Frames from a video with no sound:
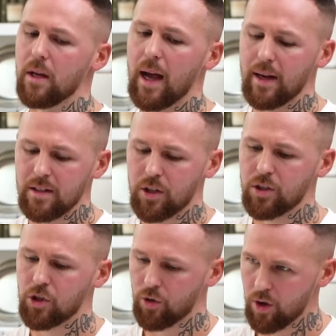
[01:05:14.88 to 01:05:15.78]
and it's
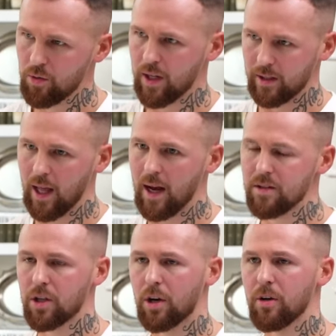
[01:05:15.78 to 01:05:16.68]
controlling that.
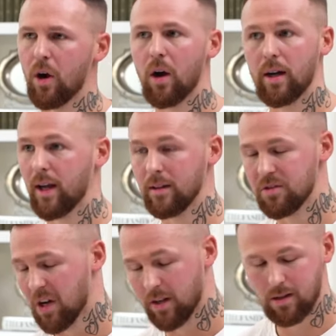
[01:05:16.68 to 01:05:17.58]
So again,
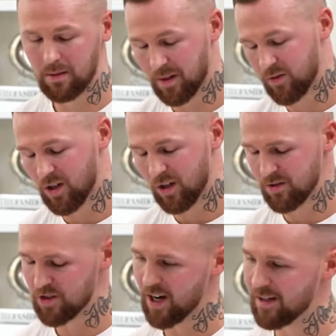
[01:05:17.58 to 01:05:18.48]
Jason, I'm giving you loads
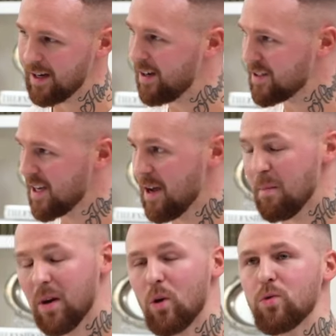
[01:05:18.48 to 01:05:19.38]
of shout outs here,
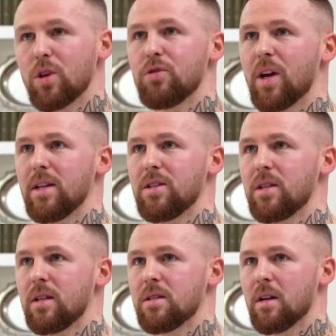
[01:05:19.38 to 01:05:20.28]
but also
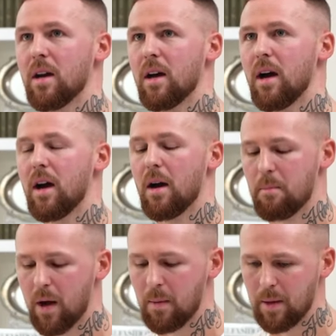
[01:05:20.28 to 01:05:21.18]
Jason is a
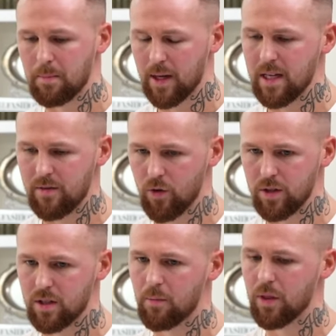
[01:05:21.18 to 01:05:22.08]
big believer
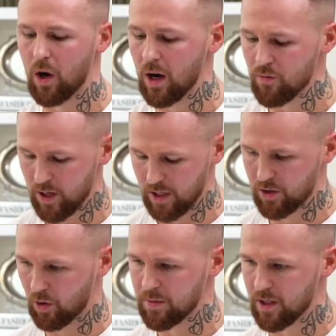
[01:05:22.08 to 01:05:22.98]
and someone that I really
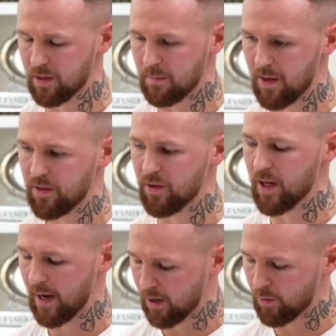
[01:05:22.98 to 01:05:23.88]
adopted the method,
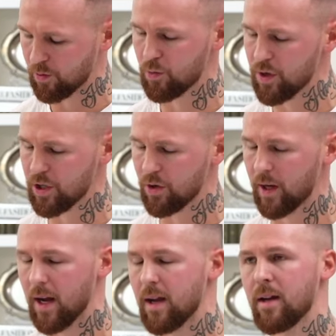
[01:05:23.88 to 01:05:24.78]
and I was already doing
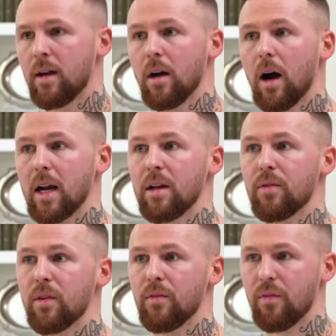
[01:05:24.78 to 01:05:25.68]
it. I live
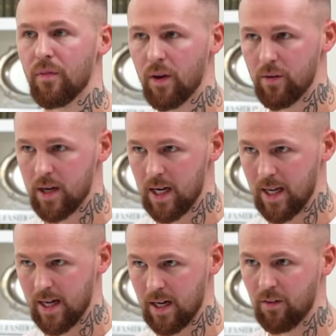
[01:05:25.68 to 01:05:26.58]
a very
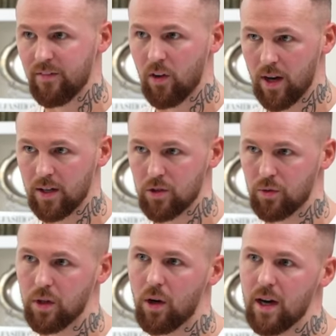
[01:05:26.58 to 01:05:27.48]
lean
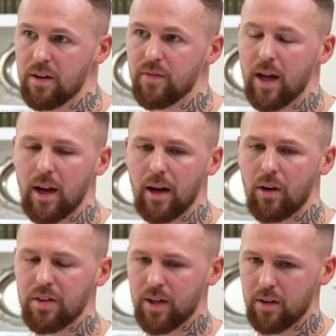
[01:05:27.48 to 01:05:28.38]
financial life. And
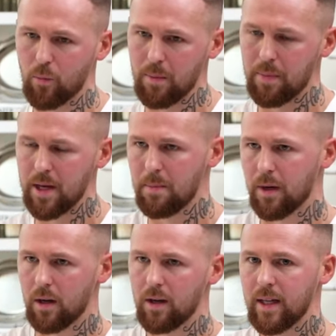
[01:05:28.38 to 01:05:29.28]
I think when people
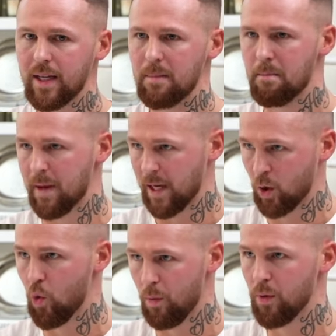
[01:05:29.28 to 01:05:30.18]
are in big
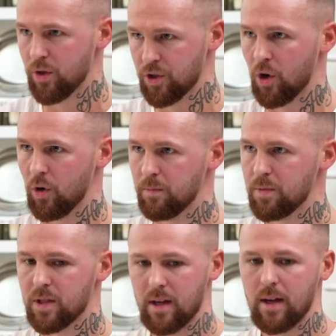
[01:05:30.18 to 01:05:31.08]
corporate
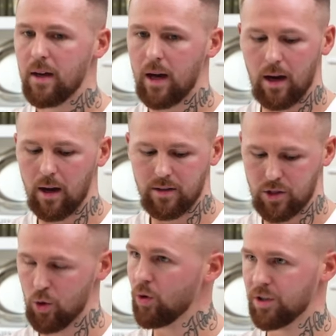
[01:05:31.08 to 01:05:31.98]
jobs,
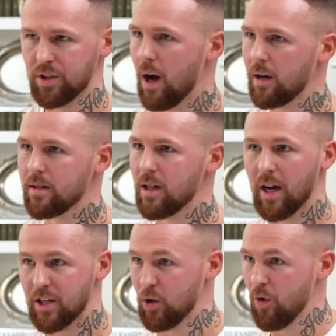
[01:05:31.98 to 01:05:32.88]
you're sucked.
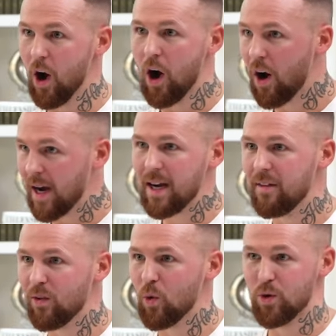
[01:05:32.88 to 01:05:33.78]
Like, you're at a high
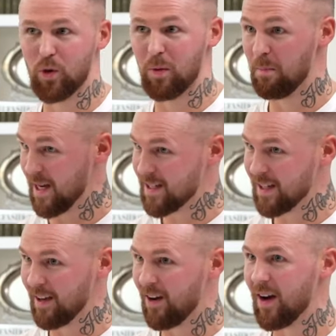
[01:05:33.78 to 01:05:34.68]
level, you're competing
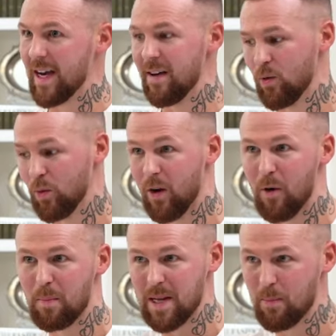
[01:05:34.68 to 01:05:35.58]
at a high level. There are
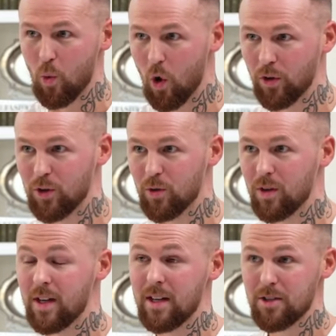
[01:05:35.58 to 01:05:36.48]
people on your
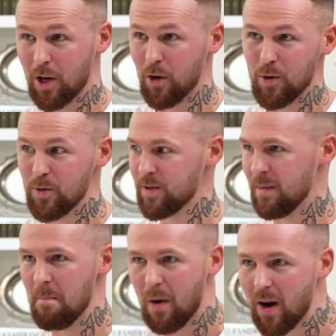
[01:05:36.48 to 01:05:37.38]
toes
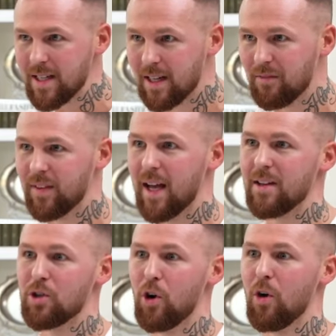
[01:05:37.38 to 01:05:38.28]
and biting for
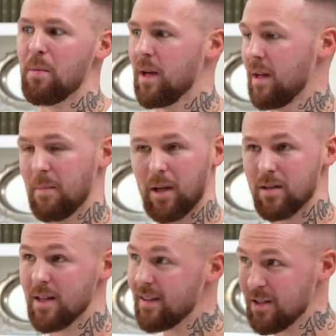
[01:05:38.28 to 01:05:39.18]
that job
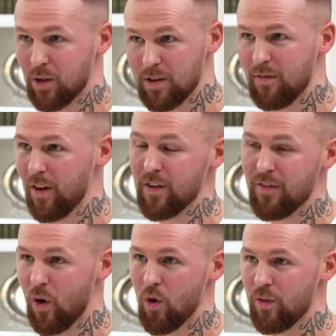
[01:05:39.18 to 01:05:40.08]
because there's only very
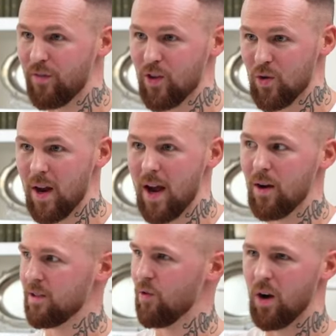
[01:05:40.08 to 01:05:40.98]
far and few now.
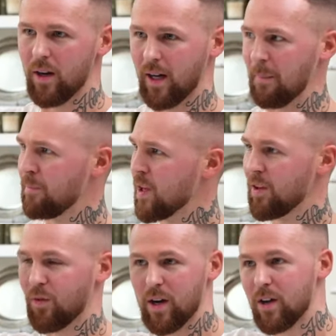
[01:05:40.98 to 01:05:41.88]
You're earning
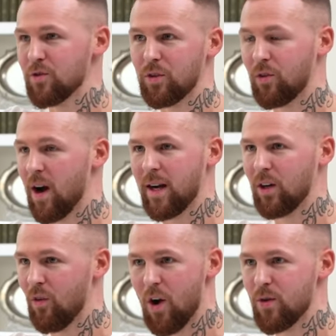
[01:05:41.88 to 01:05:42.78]
300 grand
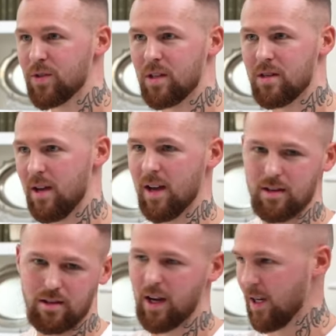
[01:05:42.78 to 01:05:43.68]
gross a year.
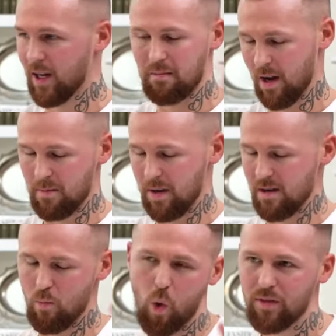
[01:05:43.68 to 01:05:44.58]
You're taking maybe
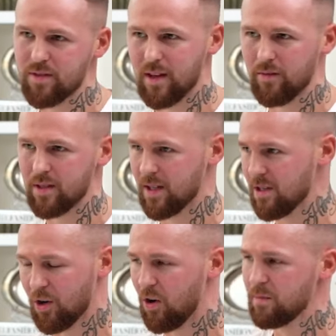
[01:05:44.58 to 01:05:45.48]
170
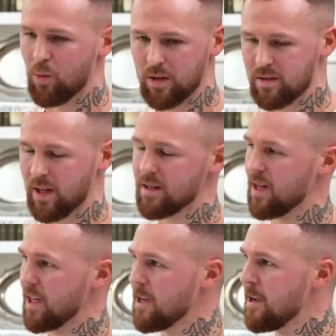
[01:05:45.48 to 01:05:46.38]
tops,
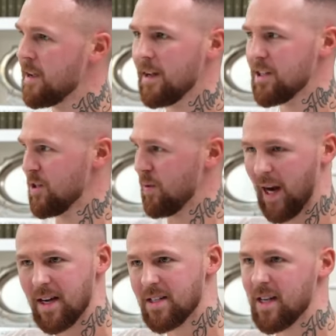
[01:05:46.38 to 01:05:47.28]
160. You're doing
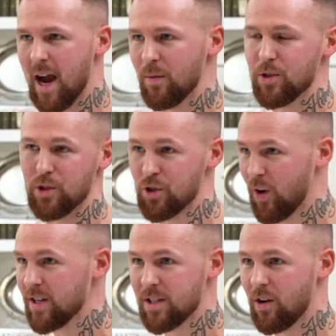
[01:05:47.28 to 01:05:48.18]
80 hours. You're
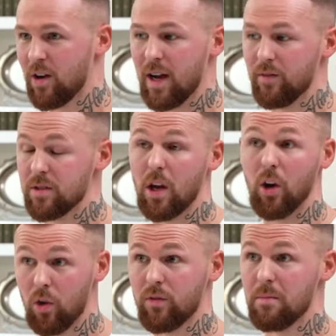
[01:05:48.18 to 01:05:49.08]
stressed to the high heavens. A
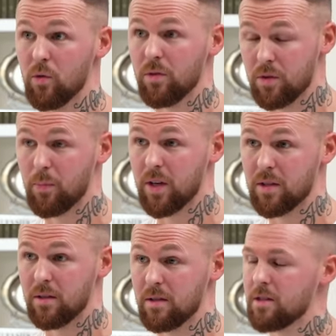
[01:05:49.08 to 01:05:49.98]
lot of them are on
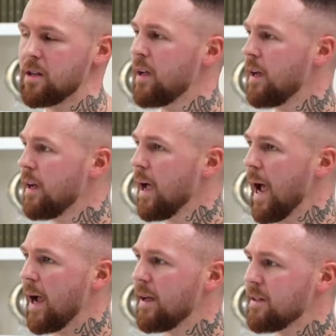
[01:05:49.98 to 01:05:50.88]
depressants
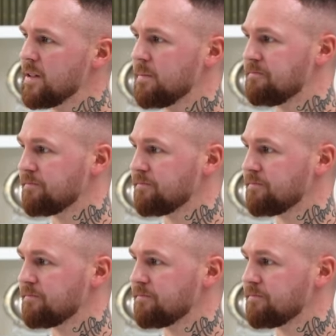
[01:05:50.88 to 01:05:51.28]
and